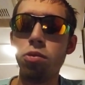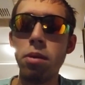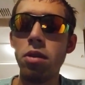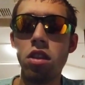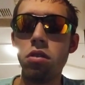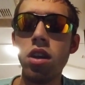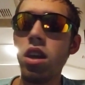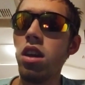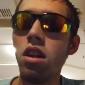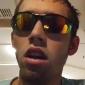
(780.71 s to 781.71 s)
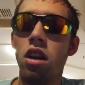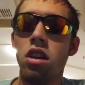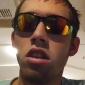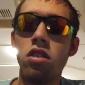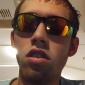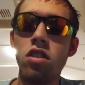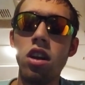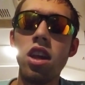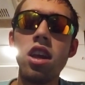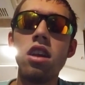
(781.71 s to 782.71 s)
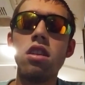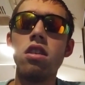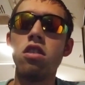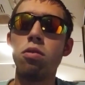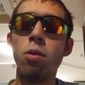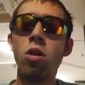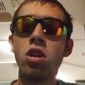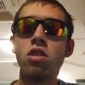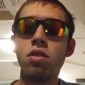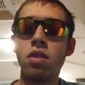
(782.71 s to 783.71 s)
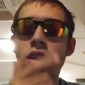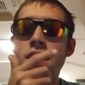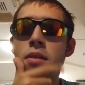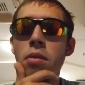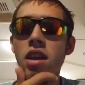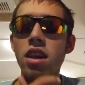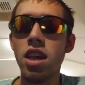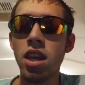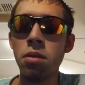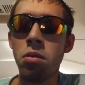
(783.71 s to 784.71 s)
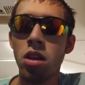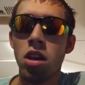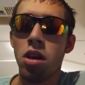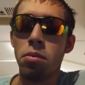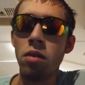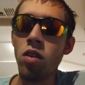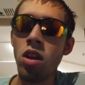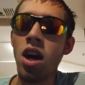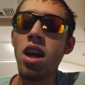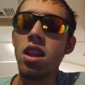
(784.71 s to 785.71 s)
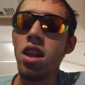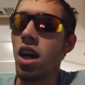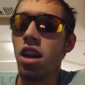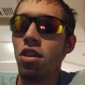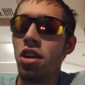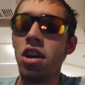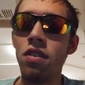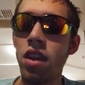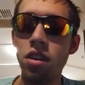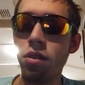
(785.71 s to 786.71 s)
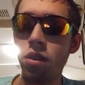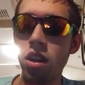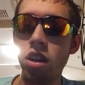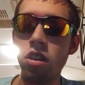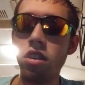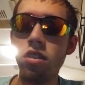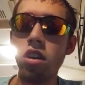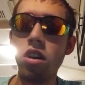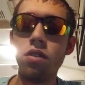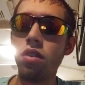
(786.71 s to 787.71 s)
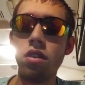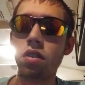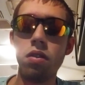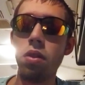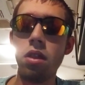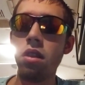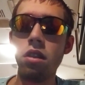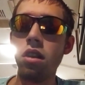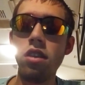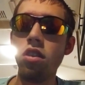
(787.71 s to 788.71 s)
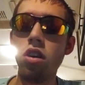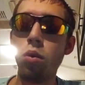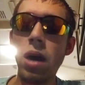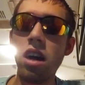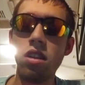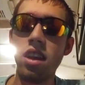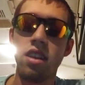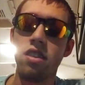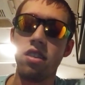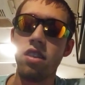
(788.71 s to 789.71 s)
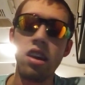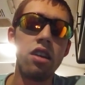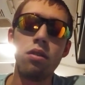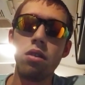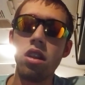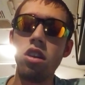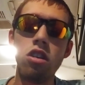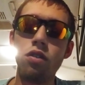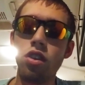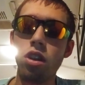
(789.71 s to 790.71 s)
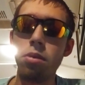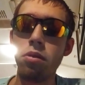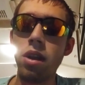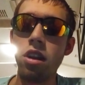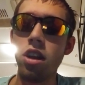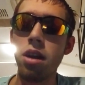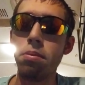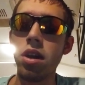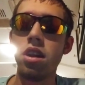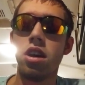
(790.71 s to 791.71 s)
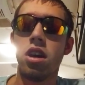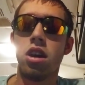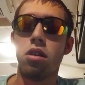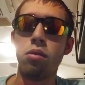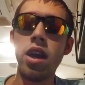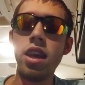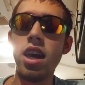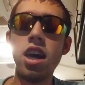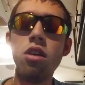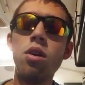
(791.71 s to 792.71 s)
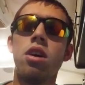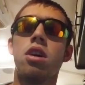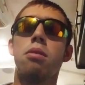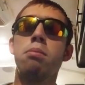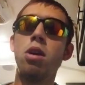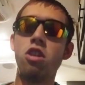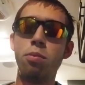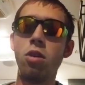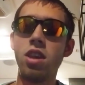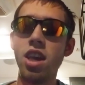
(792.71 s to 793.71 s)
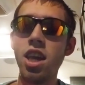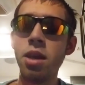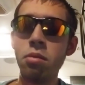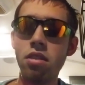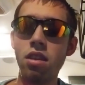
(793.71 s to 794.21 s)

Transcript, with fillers: maybe three, to study the sport and then make a game. But if they're not, then I don't know. I don't really know. This is all, these are all wild guesses. I don't really know if they're going to be right or not. But right now, Motorsport Games,